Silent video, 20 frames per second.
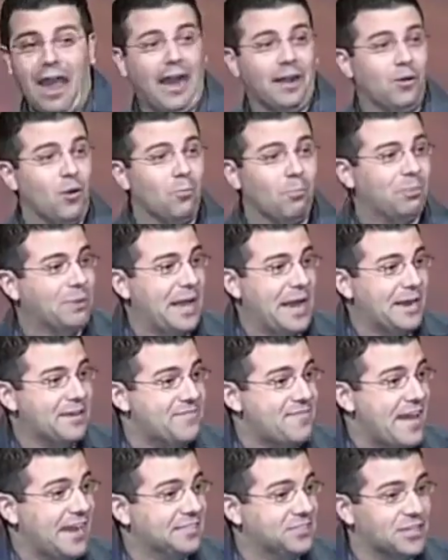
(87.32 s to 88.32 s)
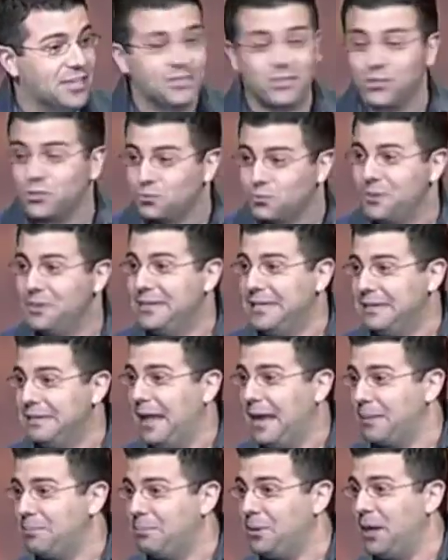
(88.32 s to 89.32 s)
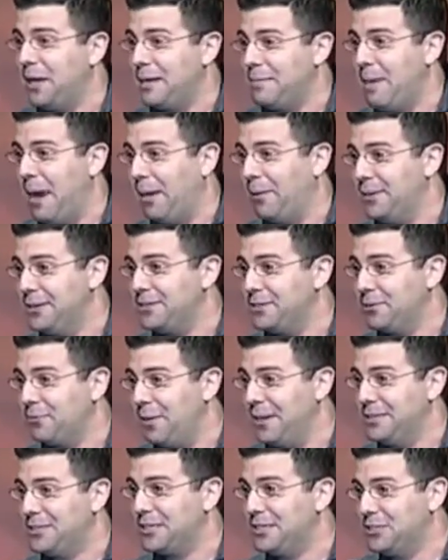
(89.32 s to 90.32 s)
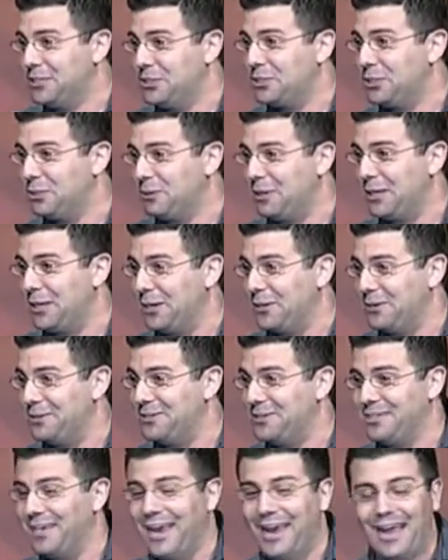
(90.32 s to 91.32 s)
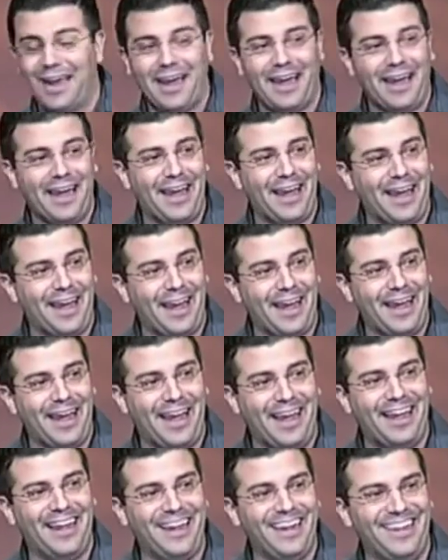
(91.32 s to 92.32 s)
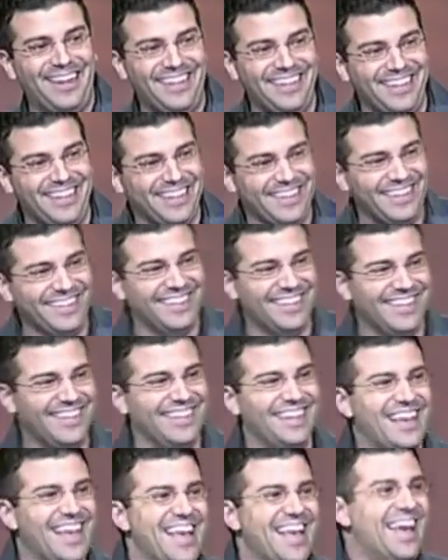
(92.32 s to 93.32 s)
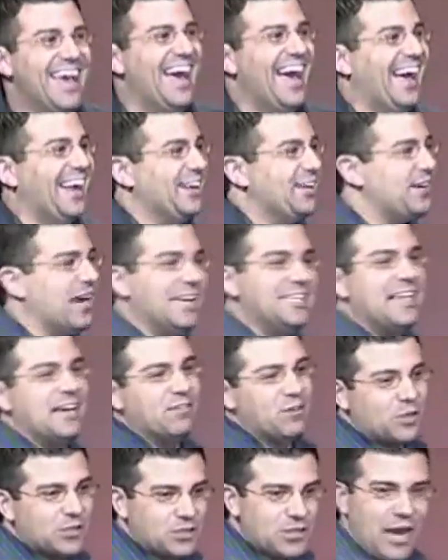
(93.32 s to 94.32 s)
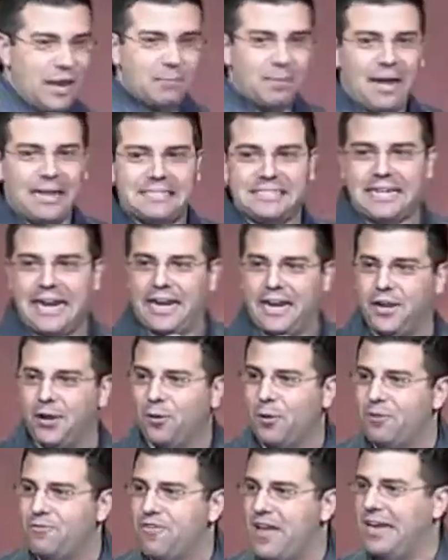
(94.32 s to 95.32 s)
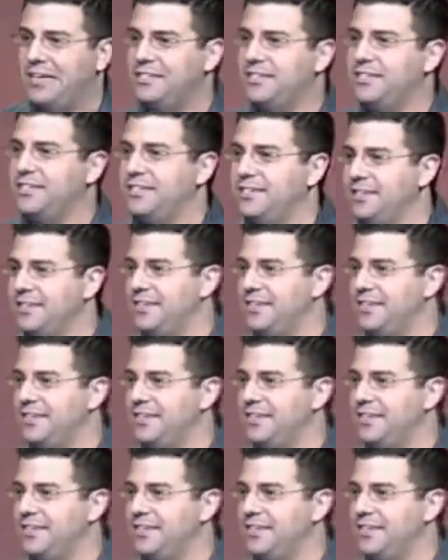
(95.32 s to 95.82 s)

I don't plan events. I just really like Bloody Marys and Redskins cheerleaders. You guys have a good time last night at your event?